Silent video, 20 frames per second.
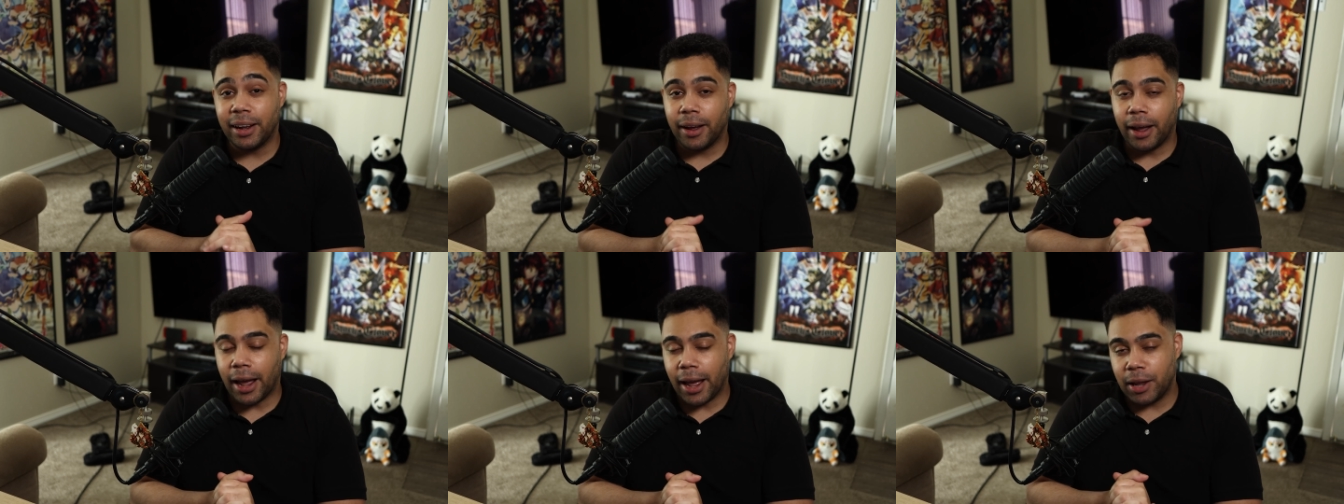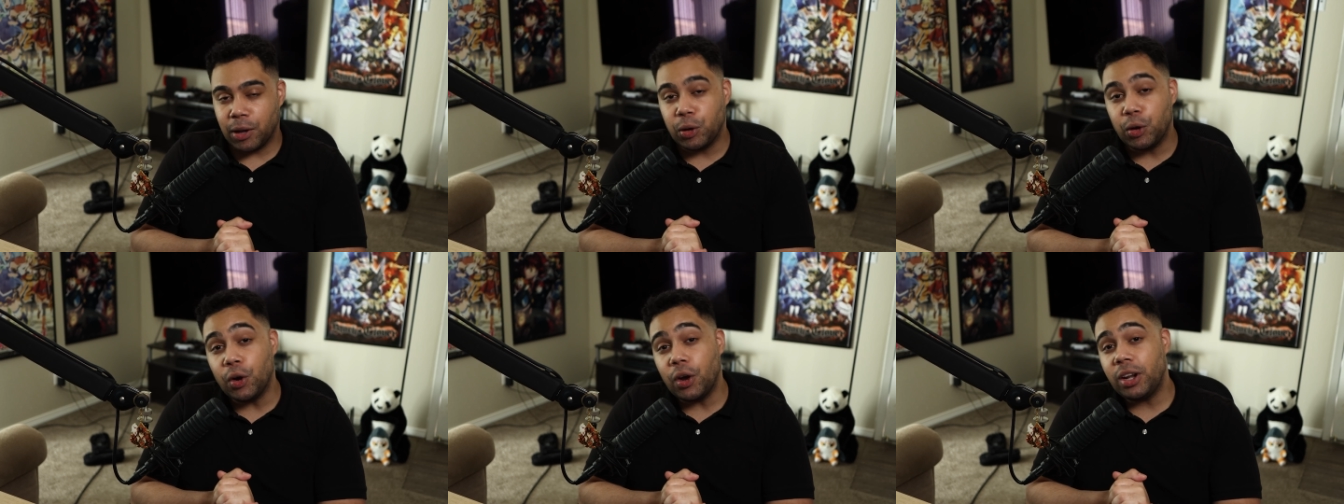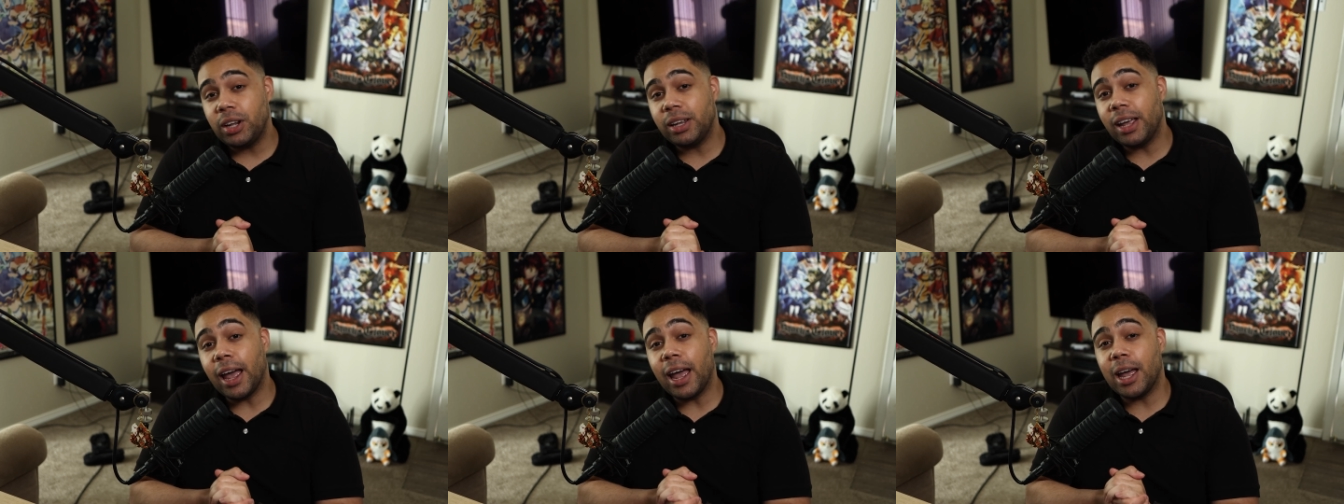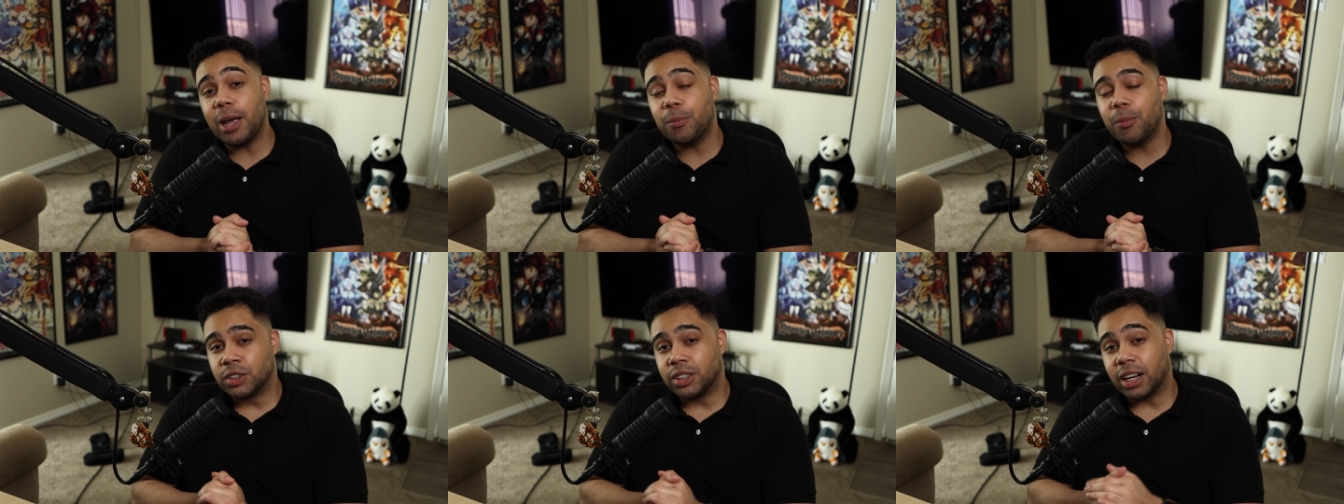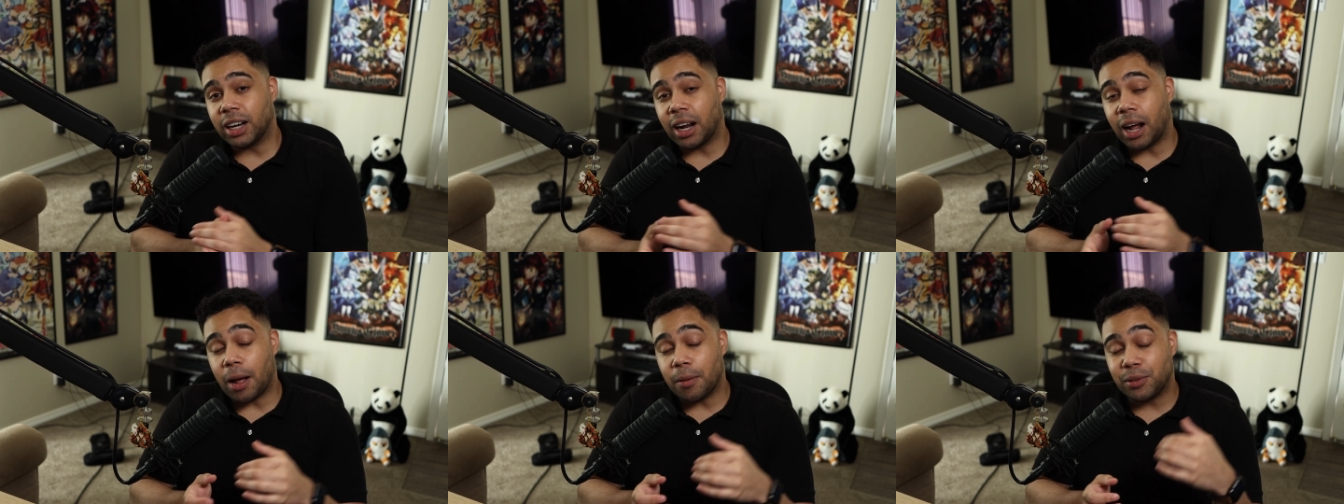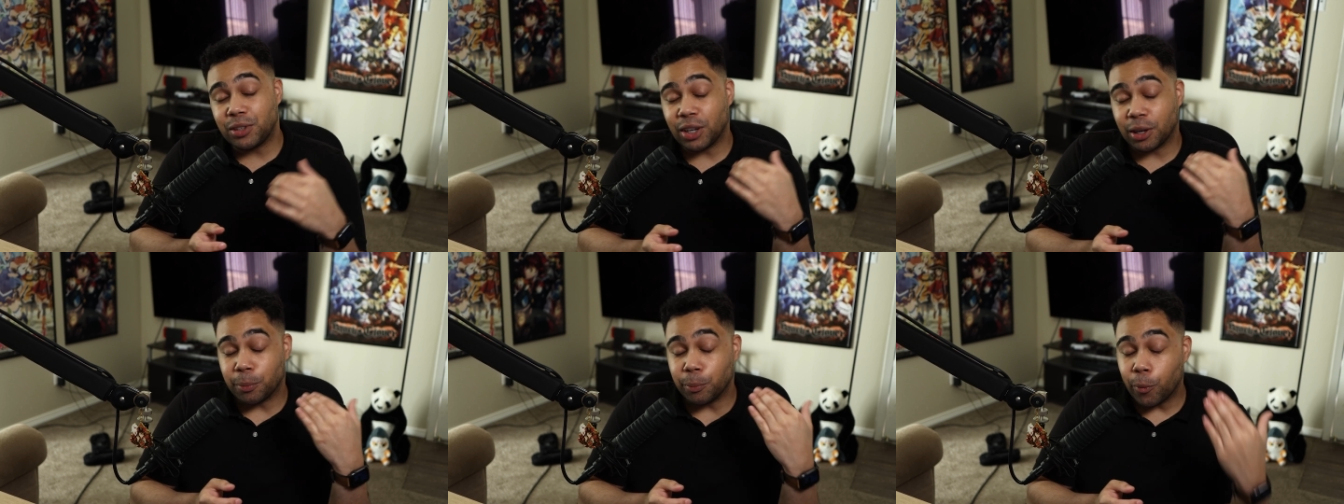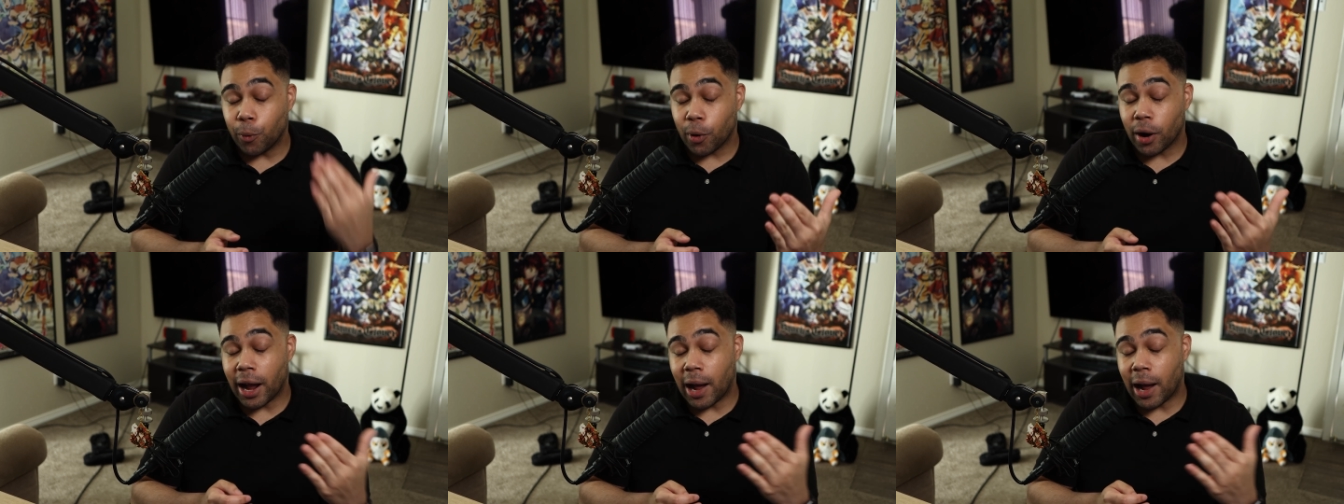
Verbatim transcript: and good game that I've sunk more